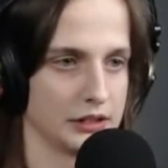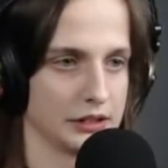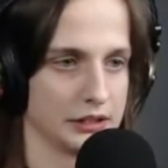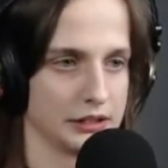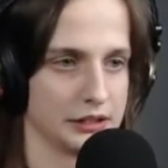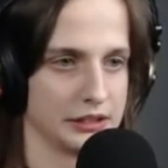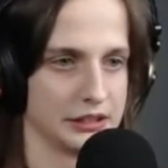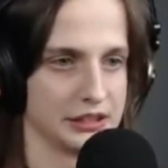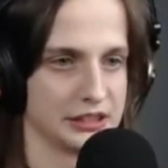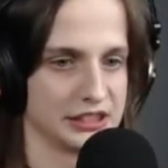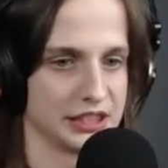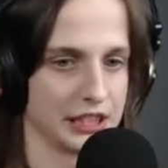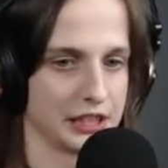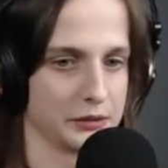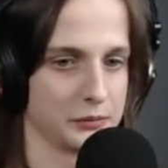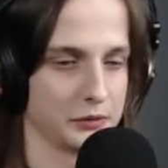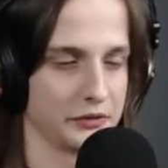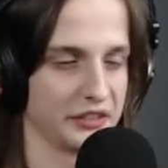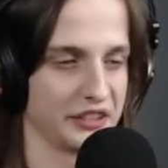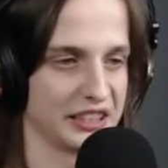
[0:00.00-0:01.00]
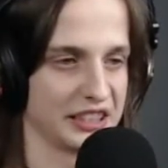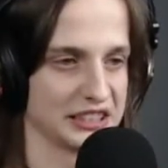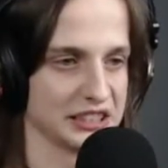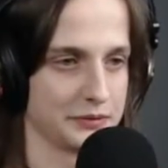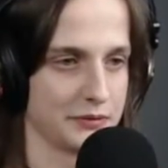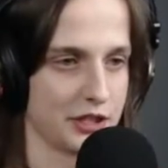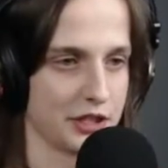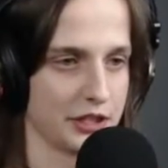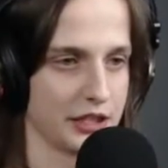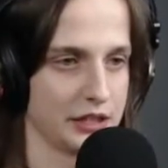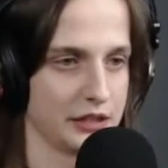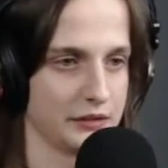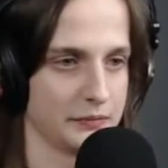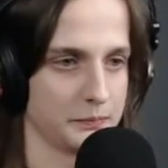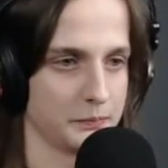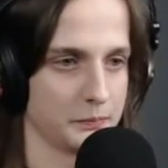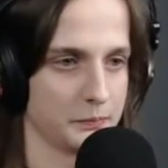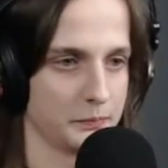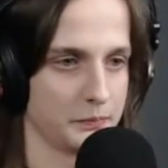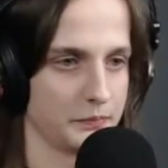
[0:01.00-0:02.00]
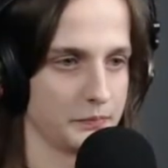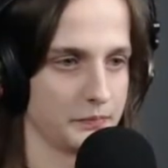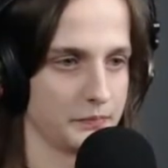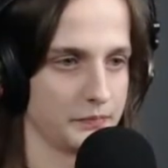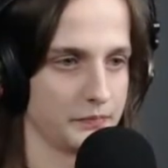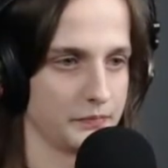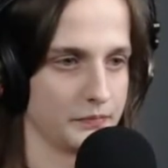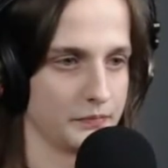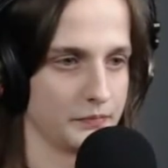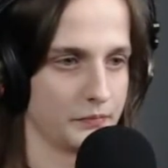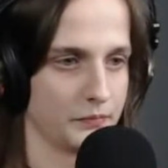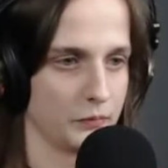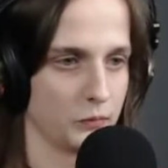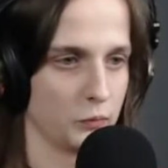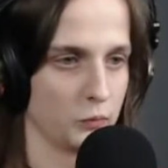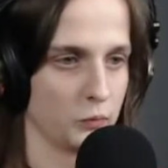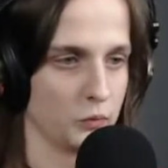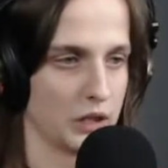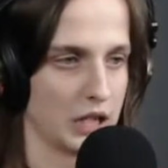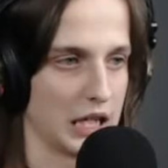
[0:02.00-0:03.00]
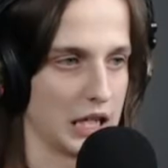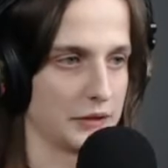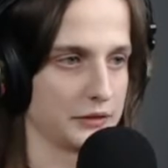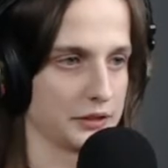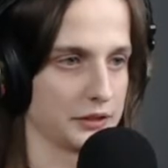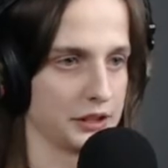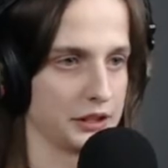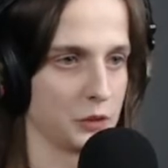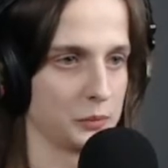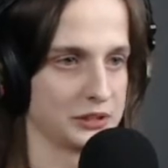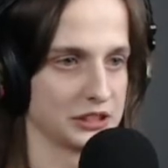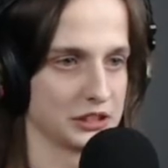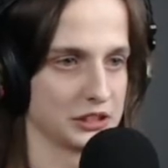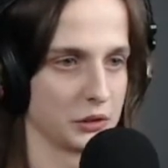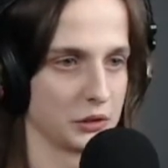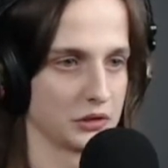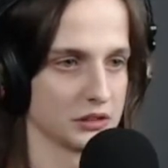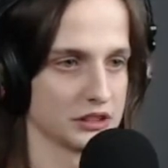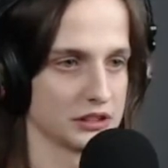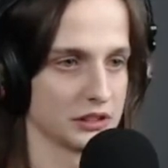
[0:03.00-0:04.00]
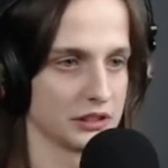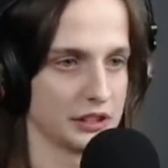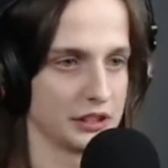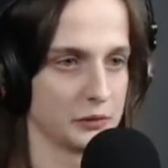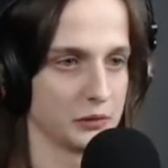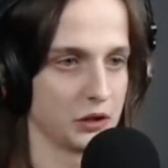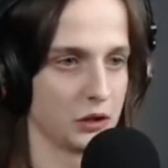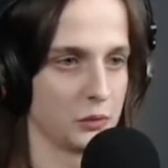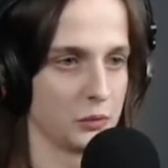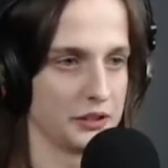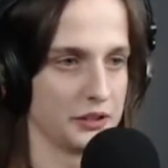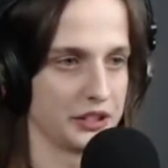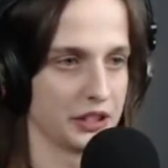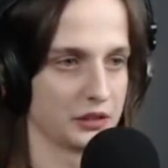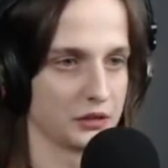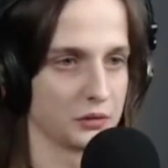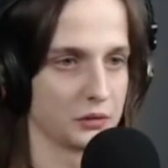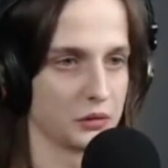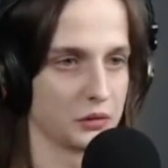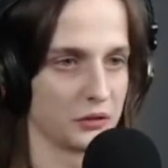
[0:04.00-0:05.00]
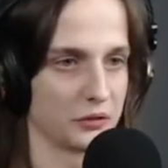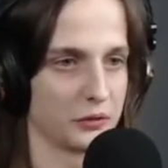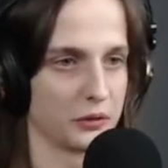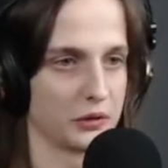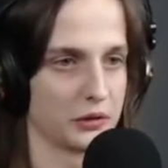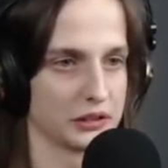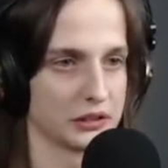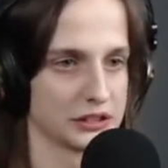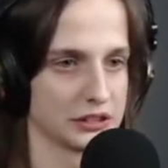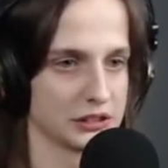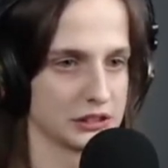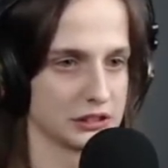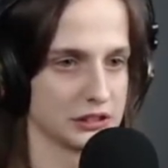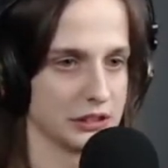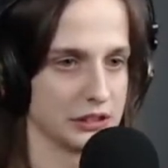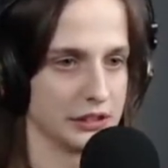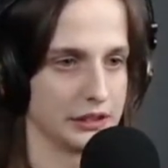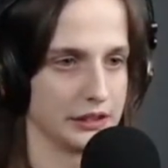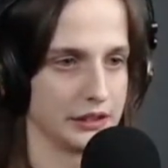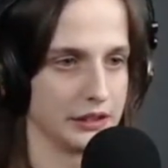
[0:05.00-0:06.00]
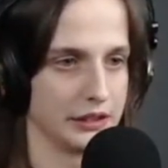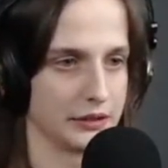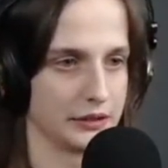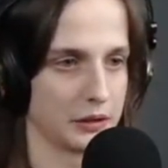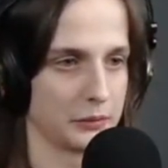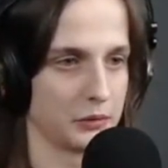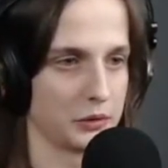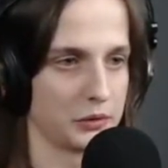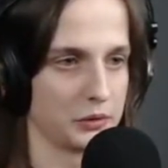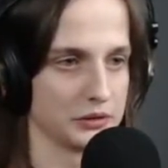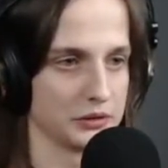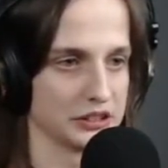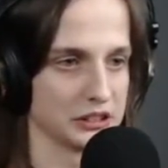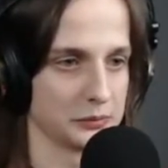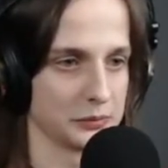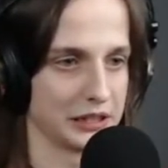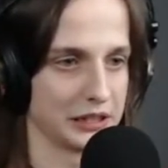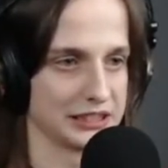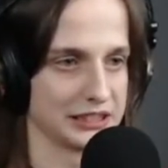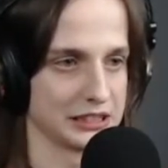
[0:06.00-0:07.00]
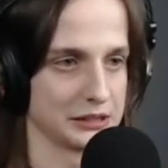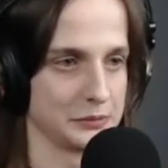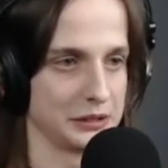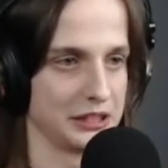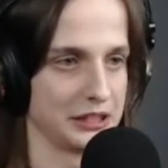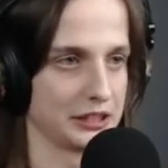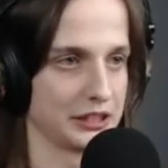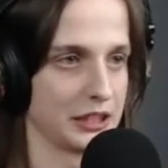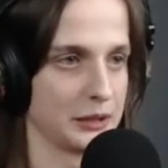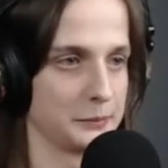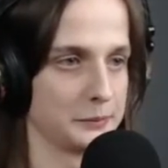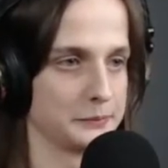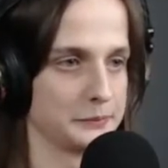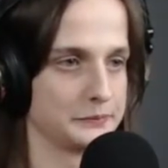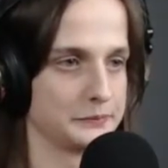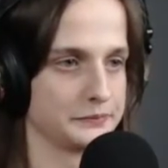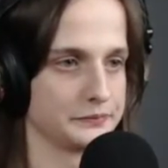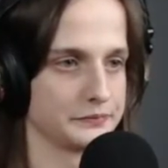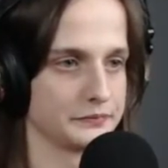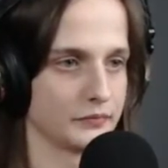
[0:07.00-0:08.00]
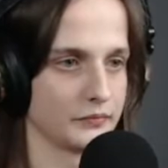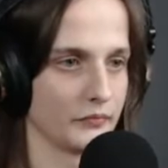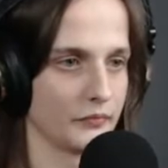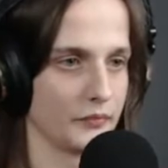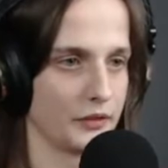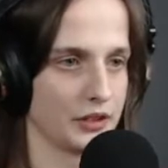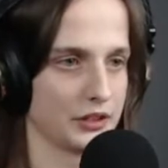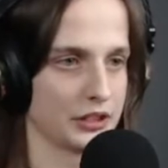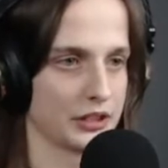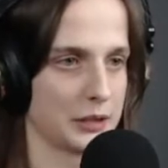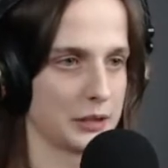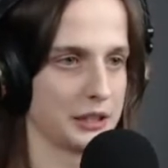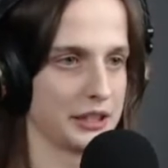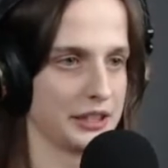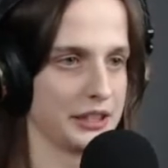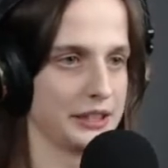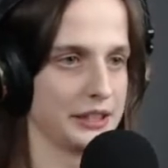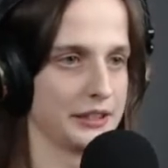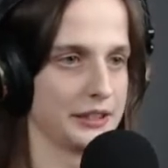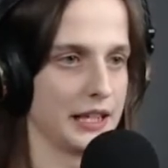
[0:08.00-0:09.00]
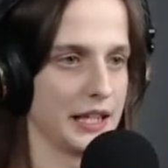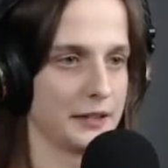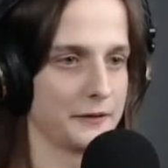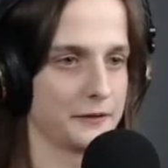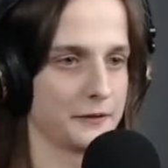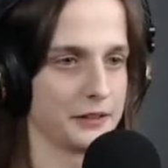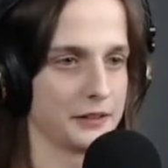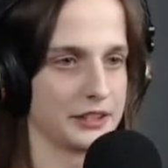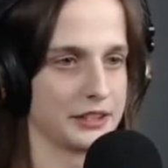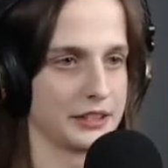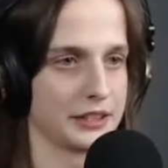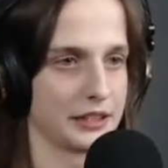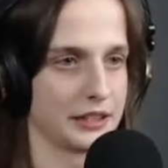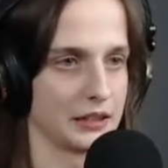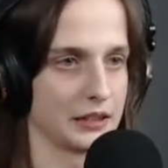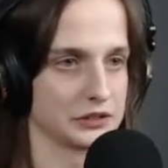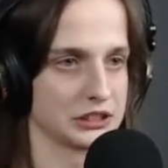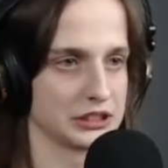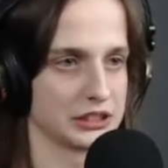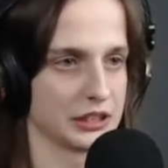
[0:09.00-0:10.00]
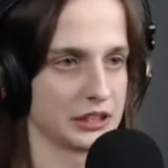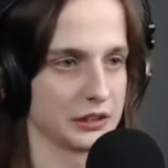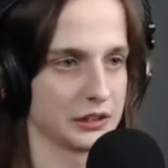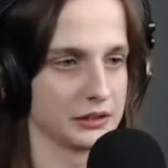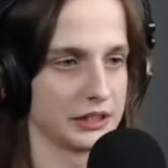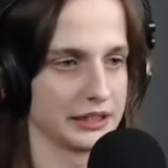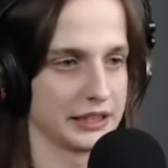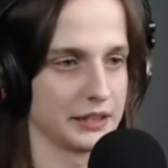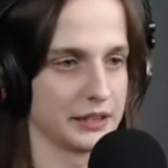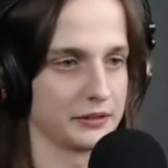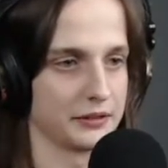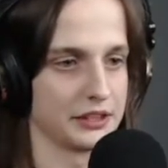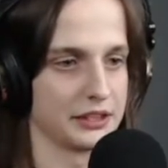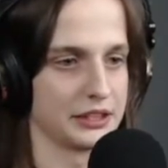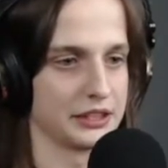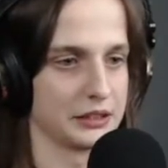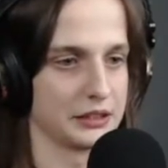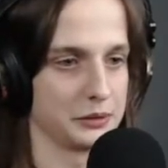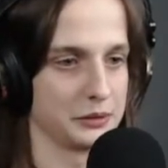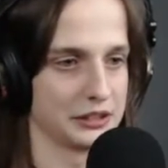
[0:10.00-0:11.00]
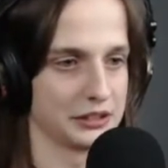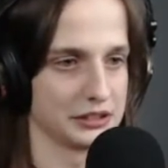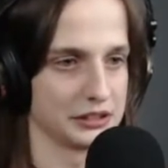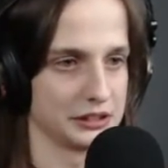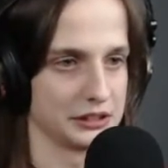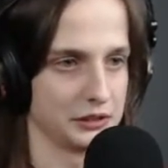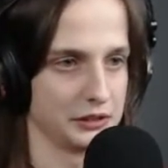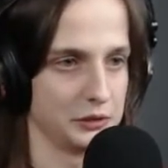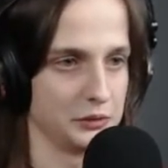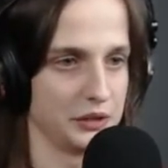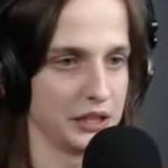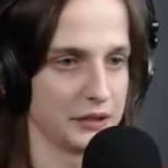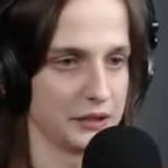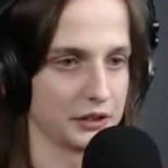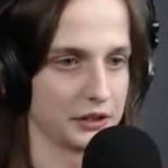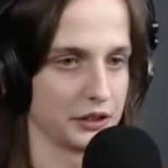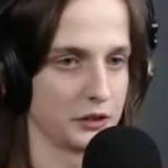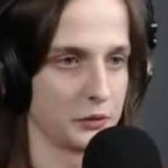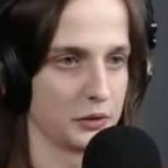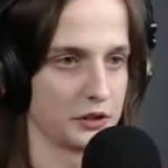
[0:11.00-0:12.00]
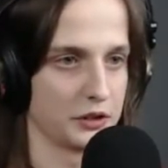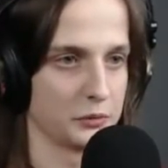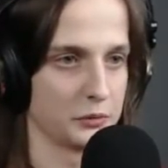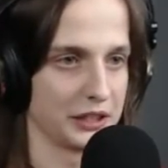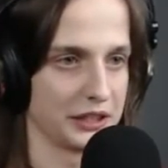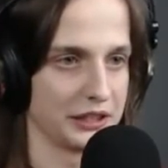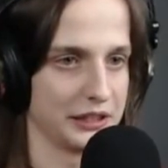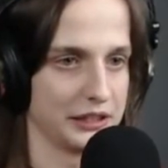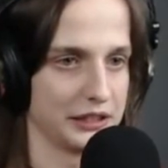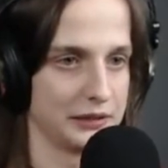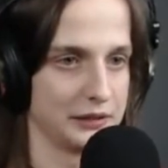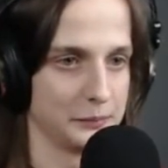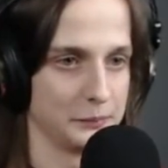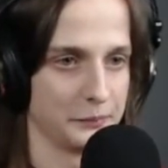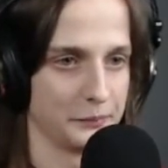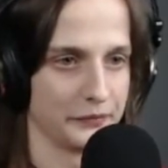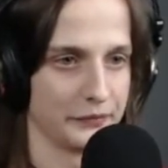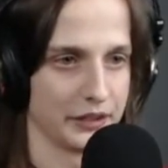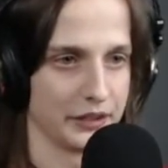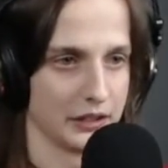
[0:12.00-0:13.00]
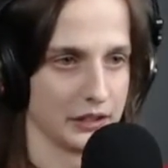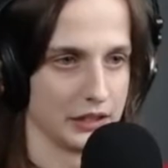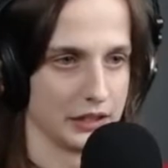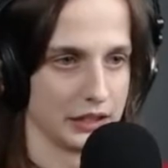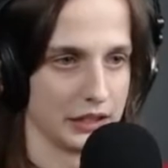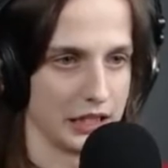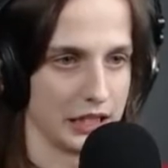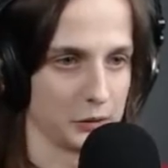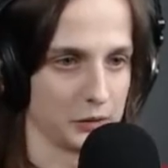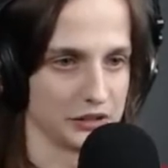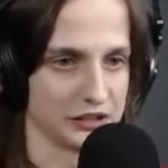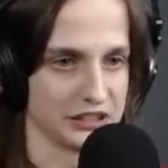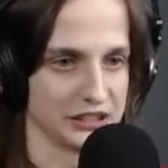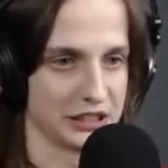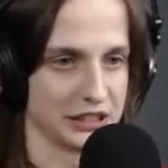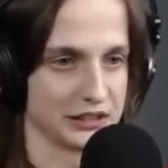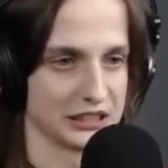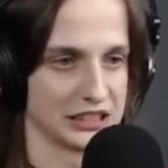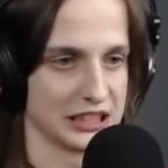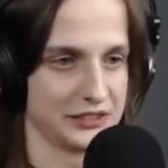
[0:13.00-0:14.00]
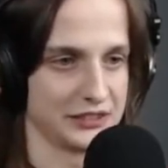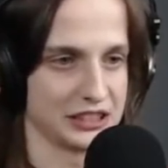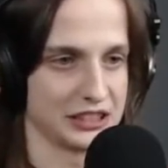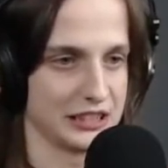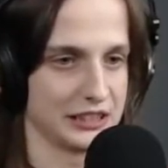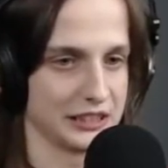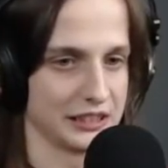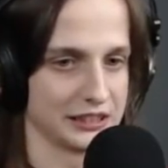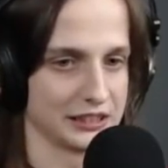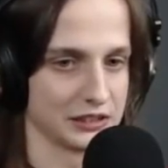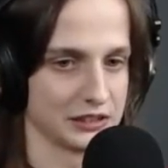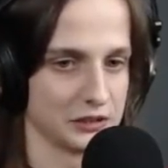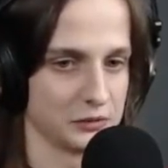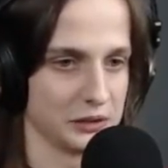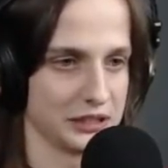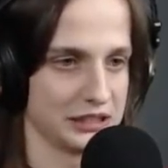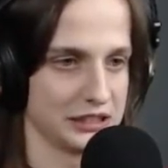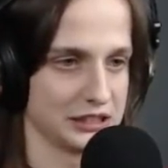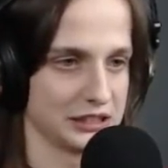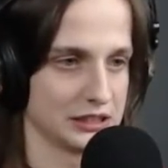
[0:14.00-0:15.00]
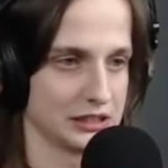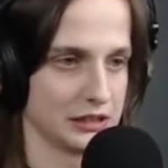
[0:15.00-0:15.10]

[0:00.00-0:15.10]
Scare him with an SMG nade. After he opens the door, so that he will open the other door for us. And grab all the supplies in the meantime. Because I might need everything. I'm just gonna collect everything because you never know what you might need. I want to stay on the safe side as always.